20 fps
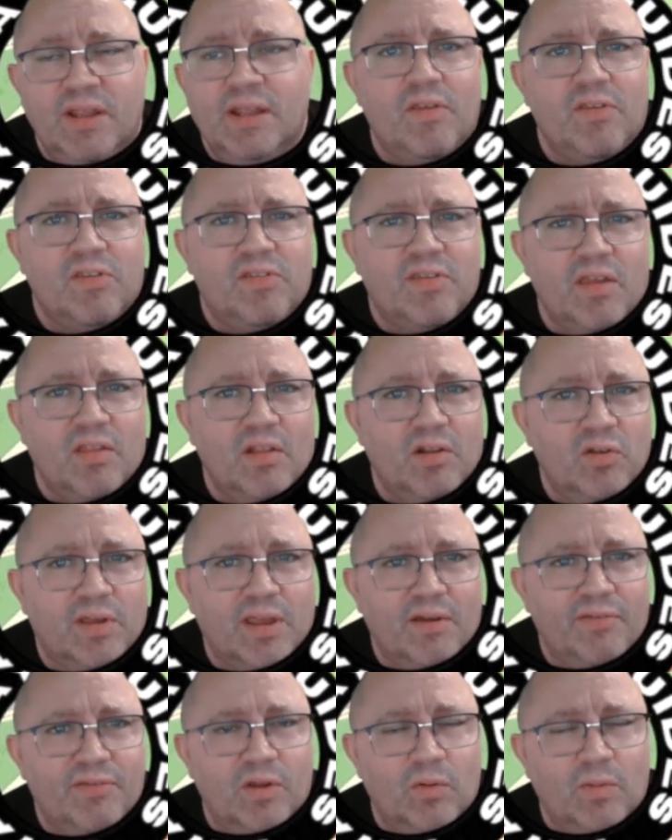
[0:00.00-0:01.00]
As I say, they
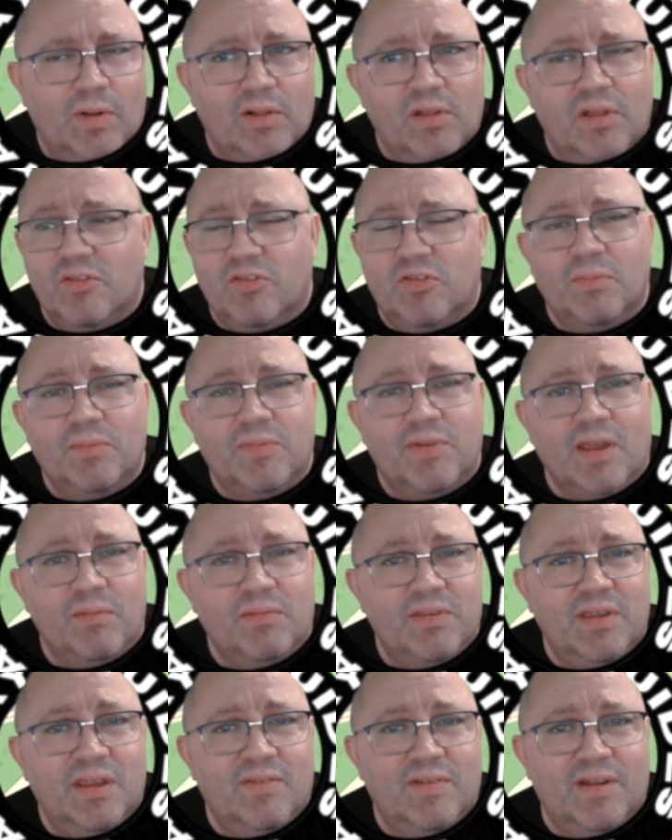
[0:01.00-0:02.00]
look after you well.
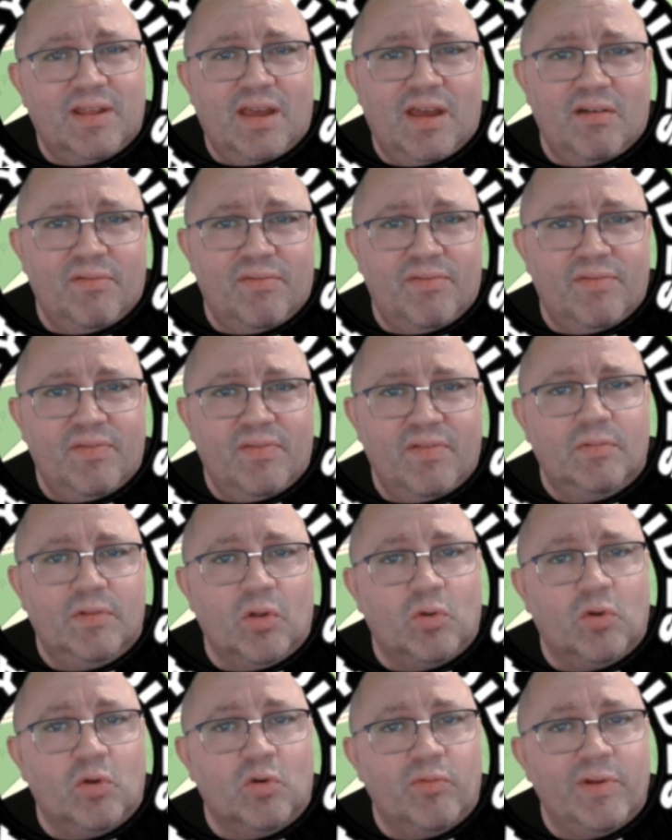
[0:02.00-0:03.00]
Sometimes they even have
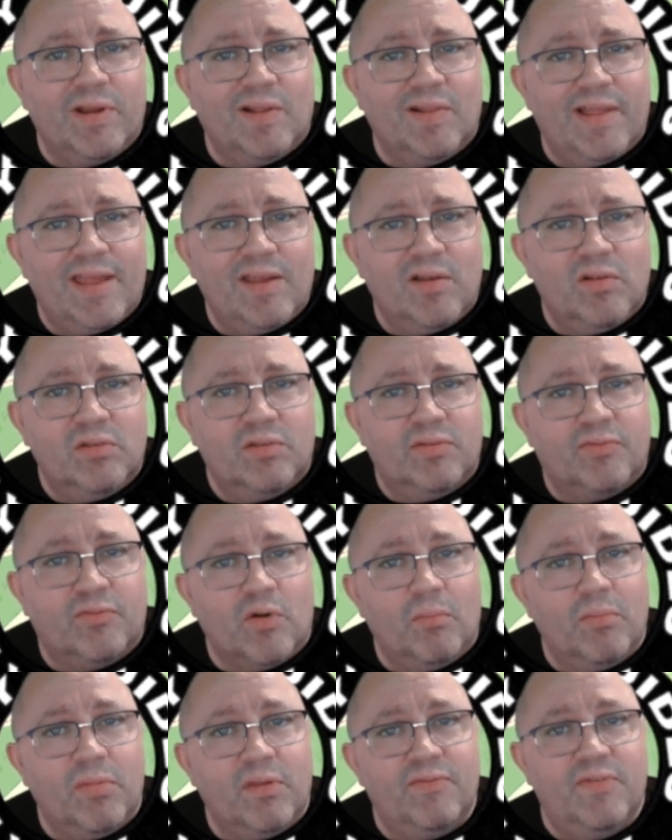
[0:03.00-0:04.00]
local real ales
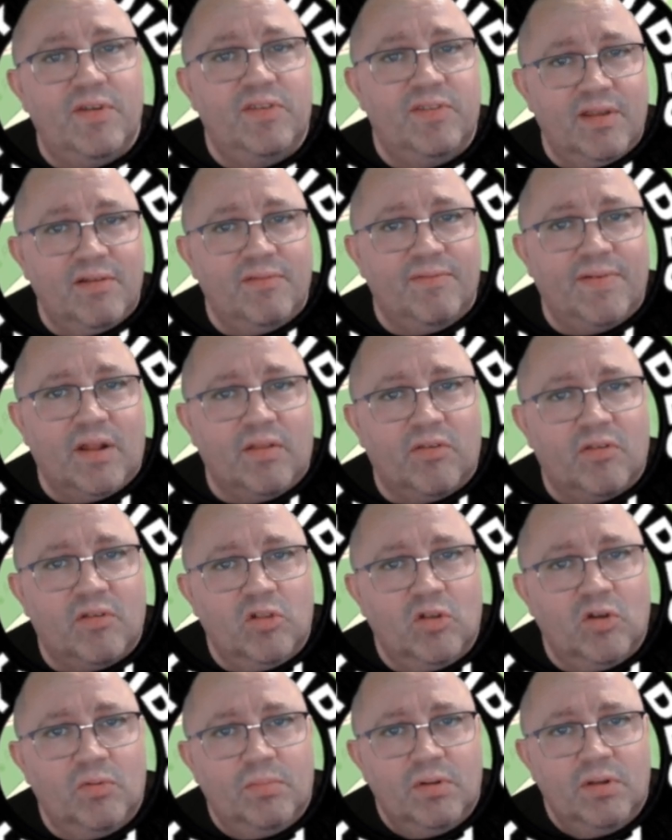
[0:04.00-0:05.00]
from the visiting fans
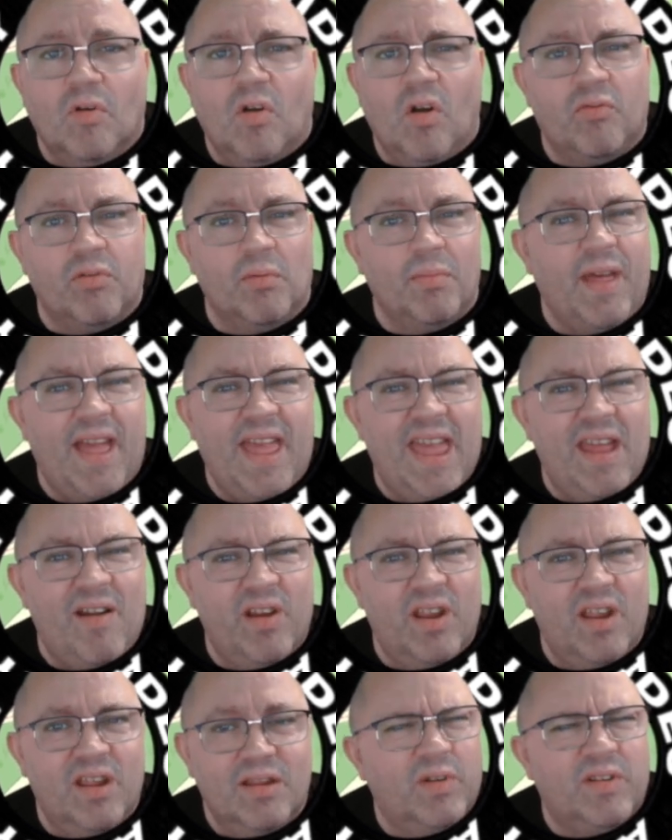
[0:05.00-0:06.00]
club or from that
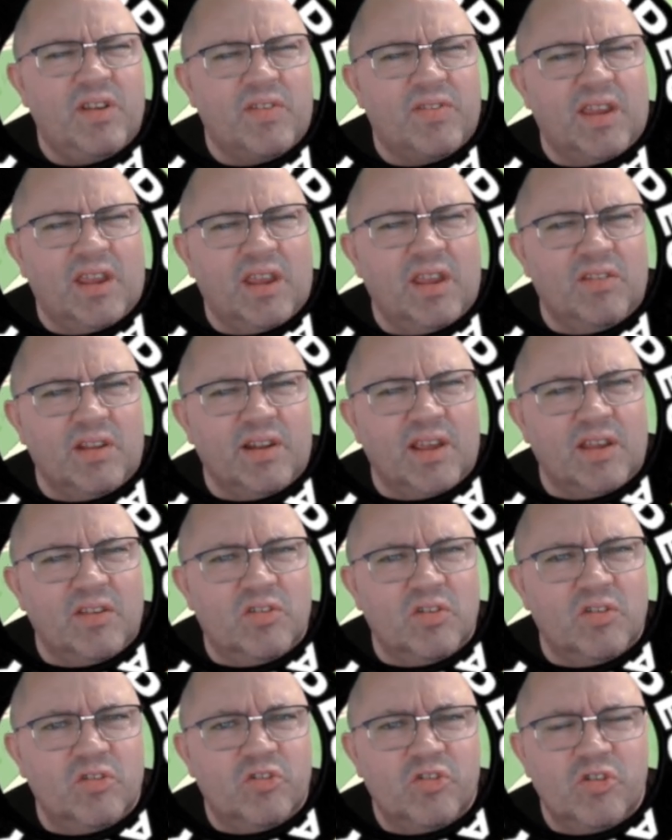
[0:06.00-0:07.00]
area, which I think is a nice
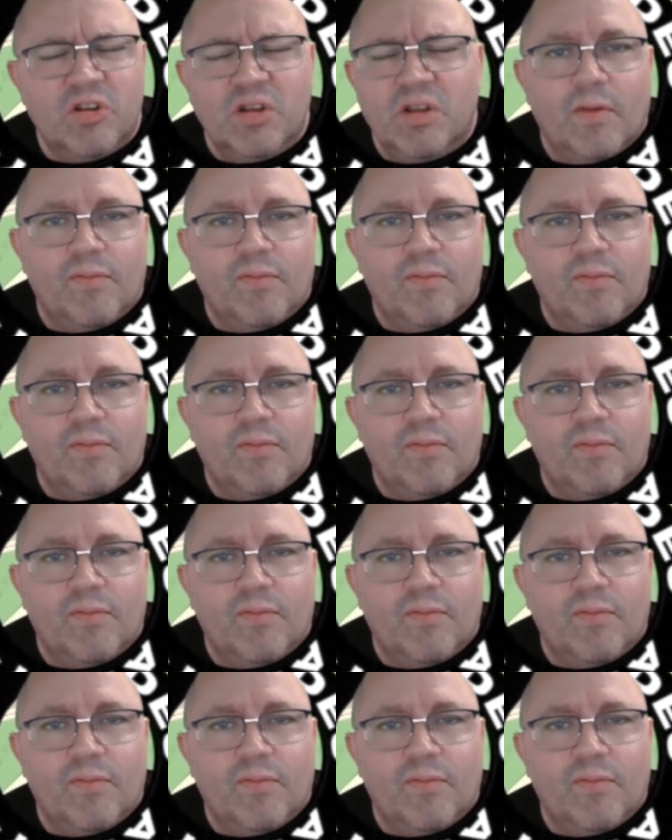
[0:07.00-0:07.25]
touch.